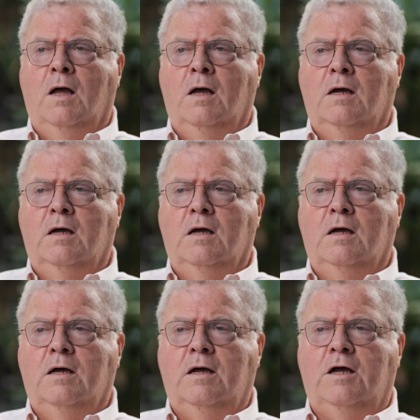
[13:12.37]

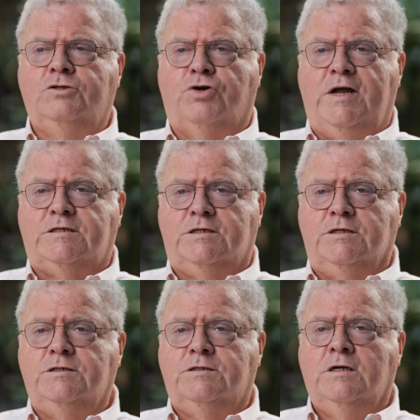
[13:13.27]
uh,
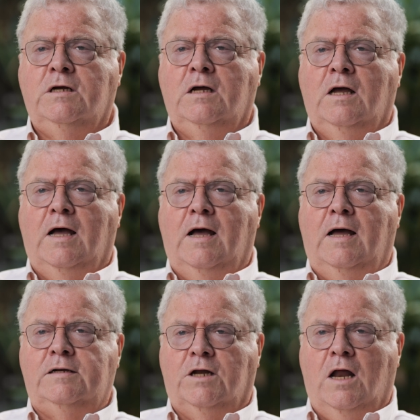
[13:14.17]
addresses
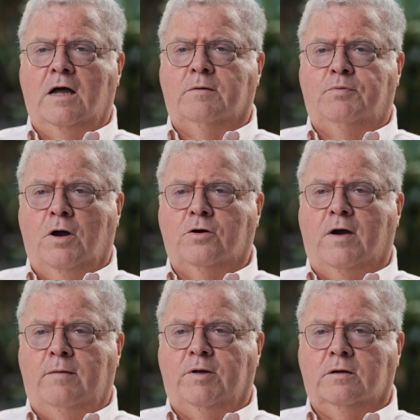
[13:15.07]
underlying
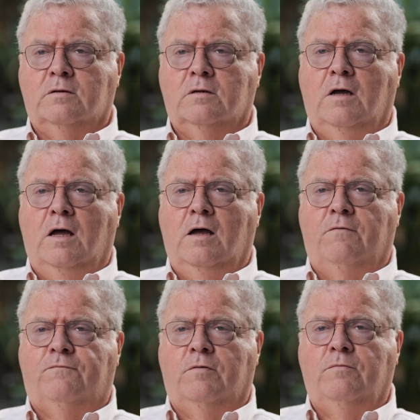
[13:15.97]
programming
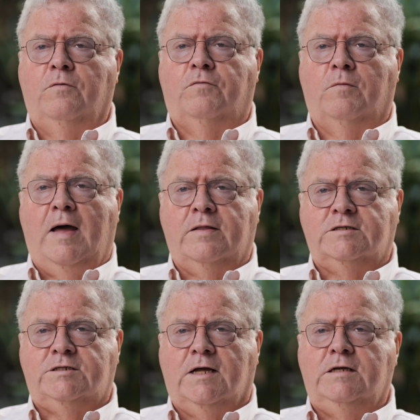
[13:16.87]
uh, from, from other
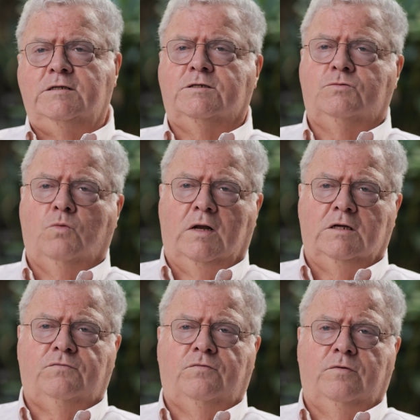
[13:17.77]
studies as well
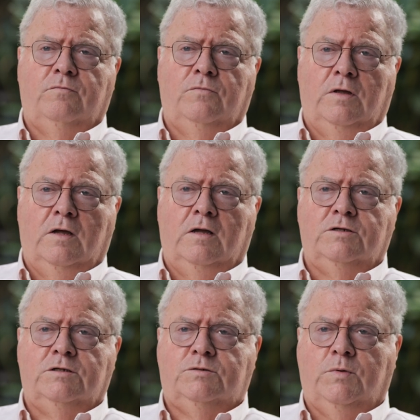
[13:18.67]
as from
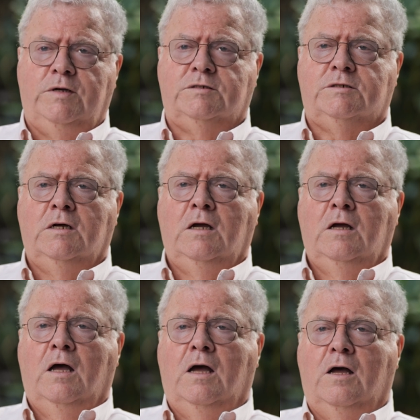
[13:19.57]
uh, Sui's
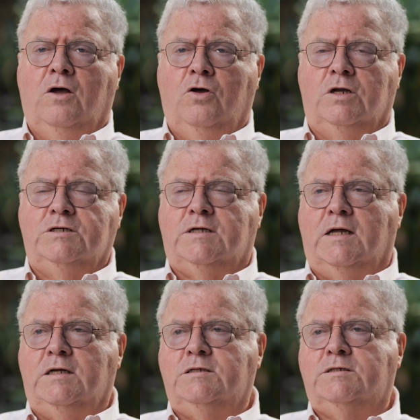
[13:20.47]
uh, early
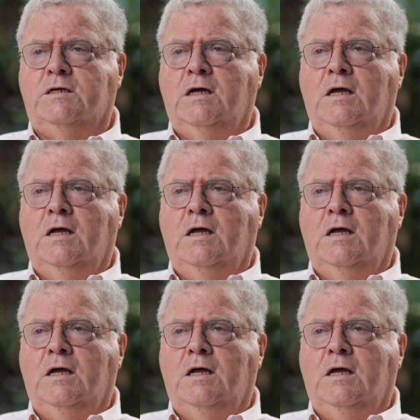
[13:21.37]
studies.